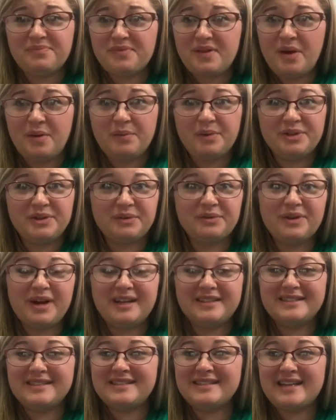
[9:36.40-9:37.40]
with the
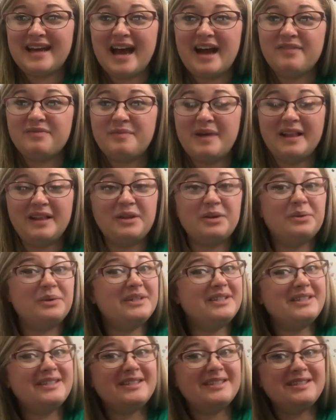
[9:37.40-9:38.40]
Rod and Staff, my little
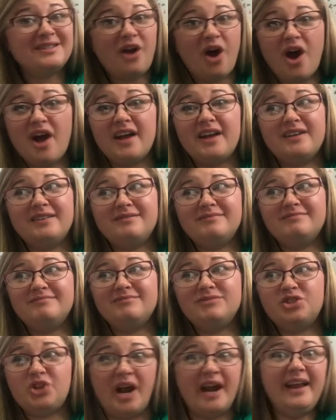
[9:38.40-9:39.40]
one's not
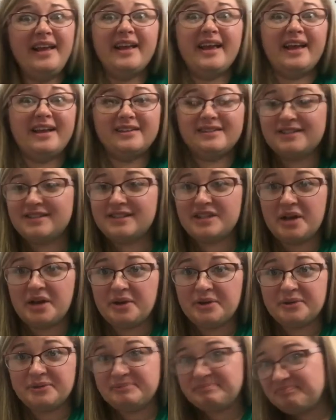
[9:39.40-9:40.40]
dreading it.
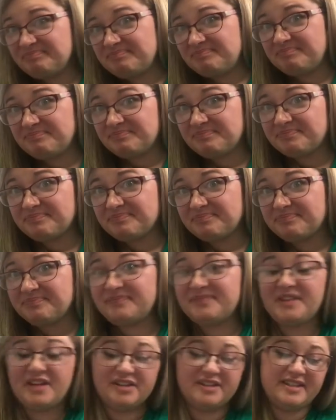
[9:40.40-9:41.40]
So
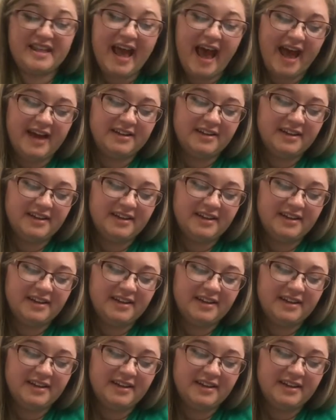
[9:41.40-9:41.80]
there's that.